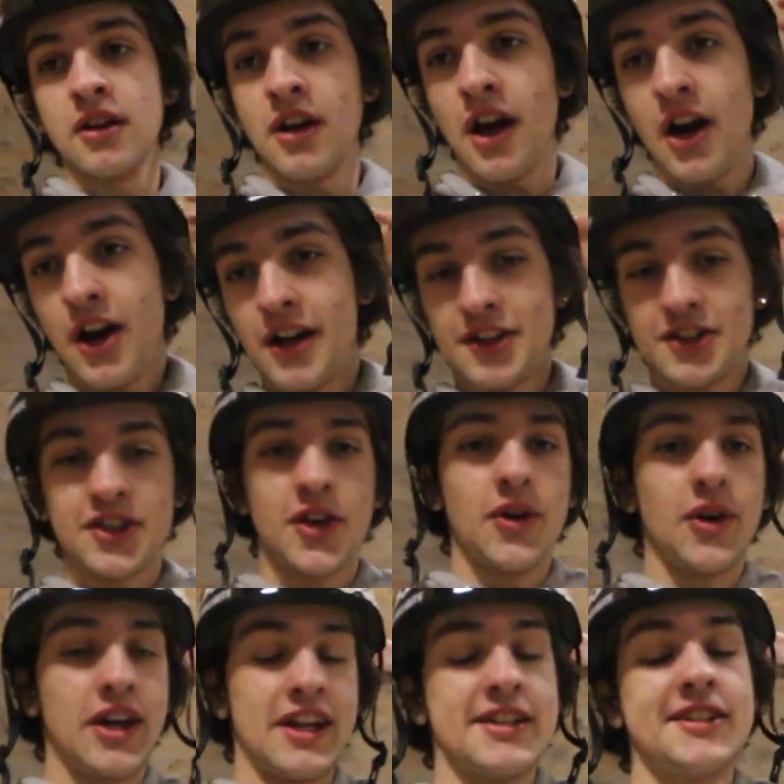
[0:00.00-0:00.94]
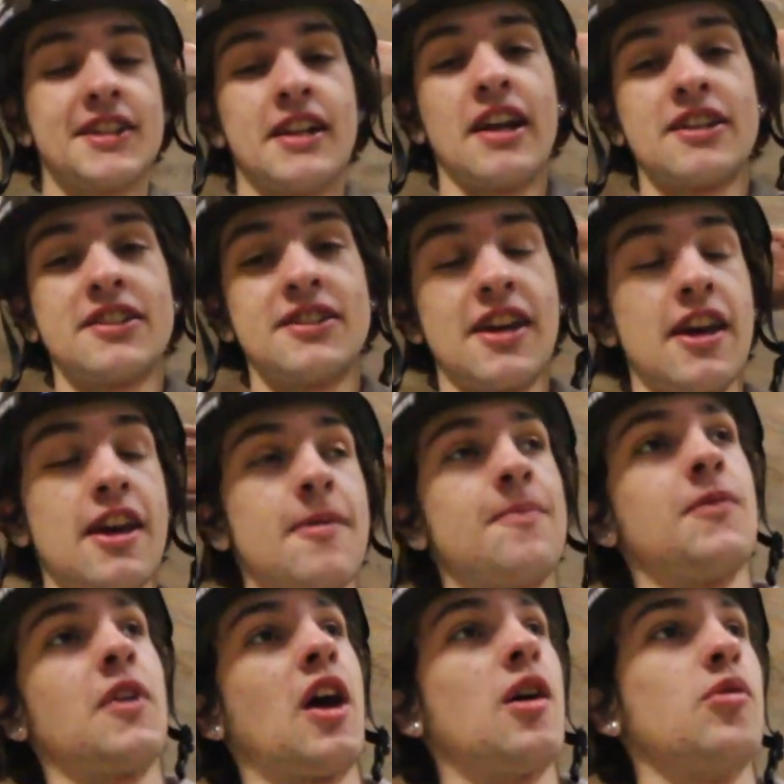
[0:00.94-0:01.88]
All right, so it is the next day.
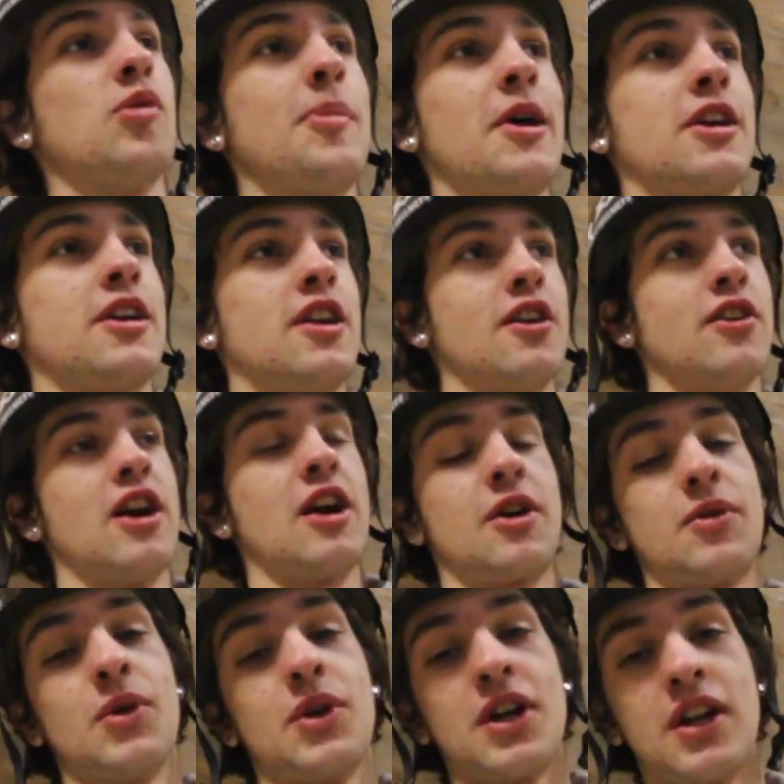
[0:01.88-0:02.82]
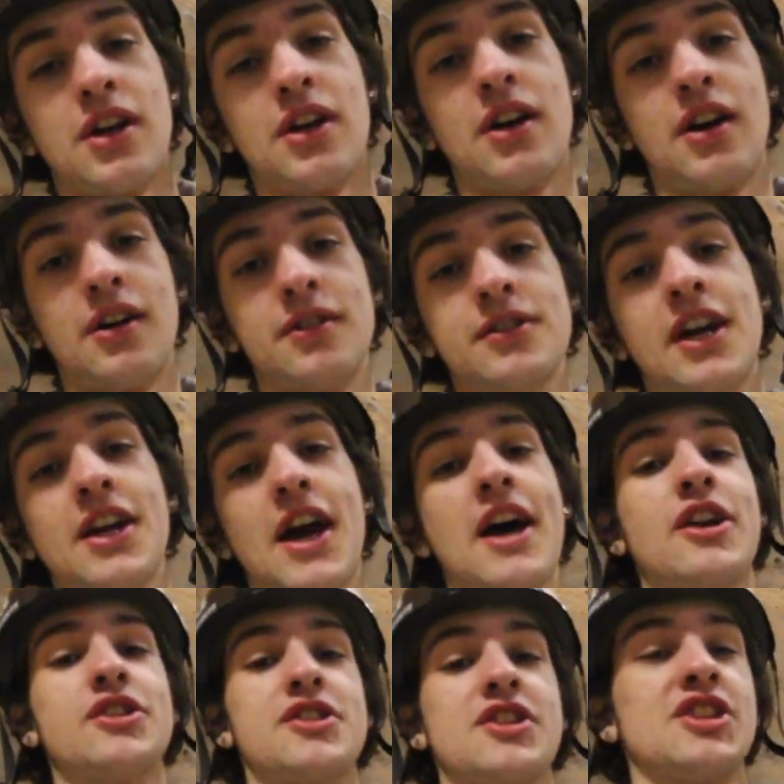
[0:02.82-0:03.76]
Uh, we're back at ARAC. We're gonna
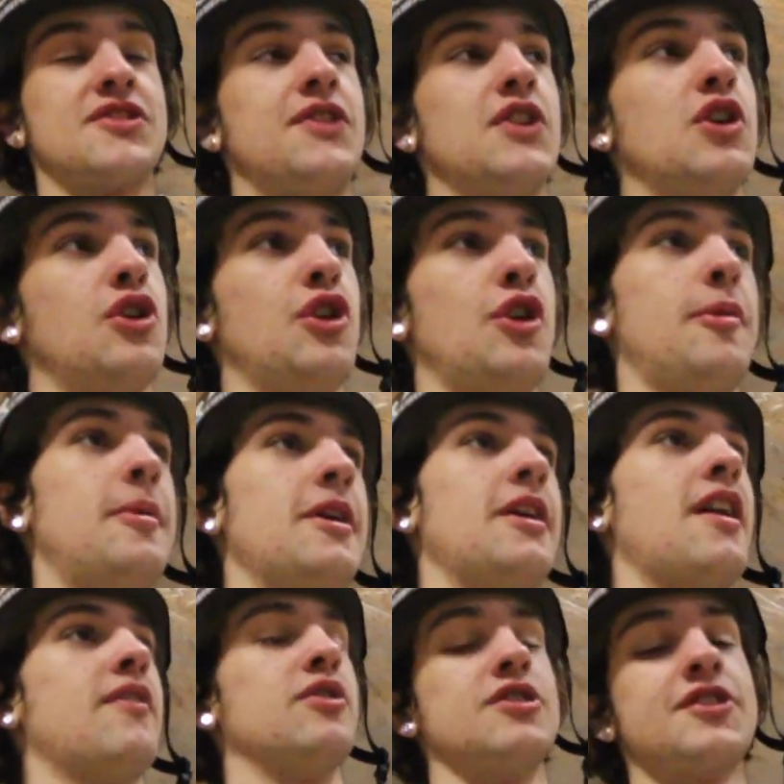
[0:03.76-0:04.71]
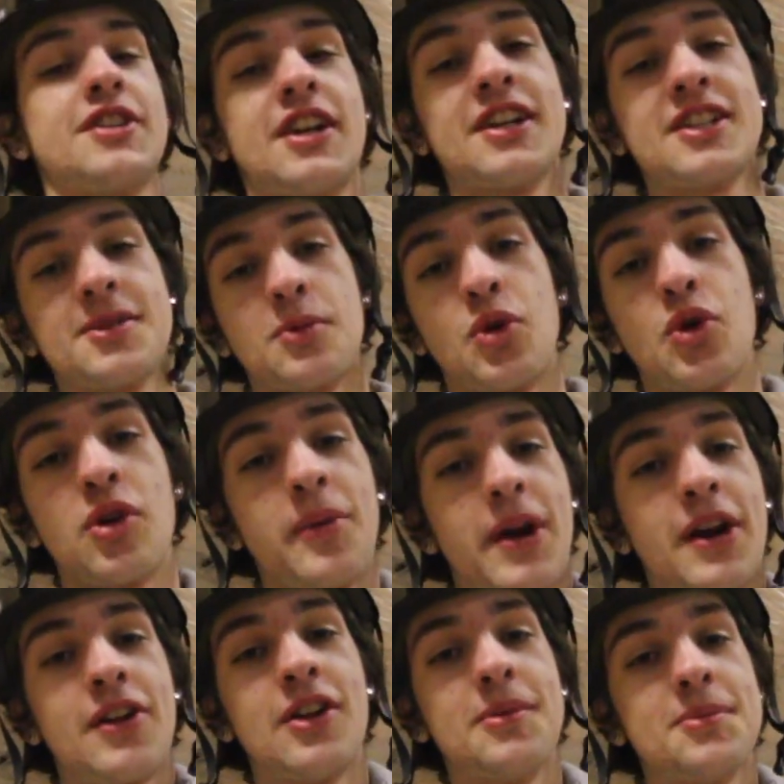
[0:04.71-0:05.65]
add onto this video a little bit and everyone's gonna get some
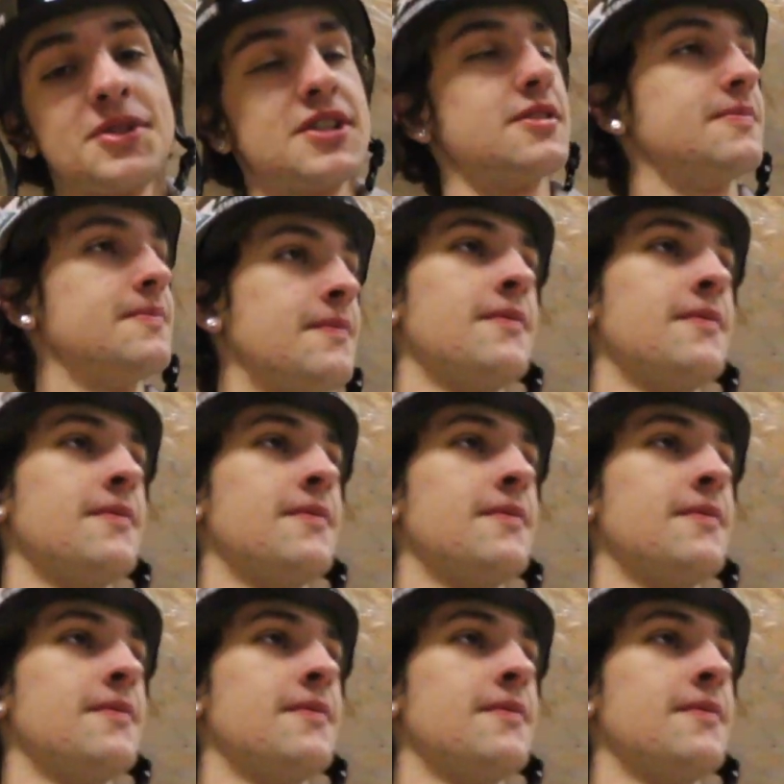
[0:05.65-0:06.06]
quarterback clips.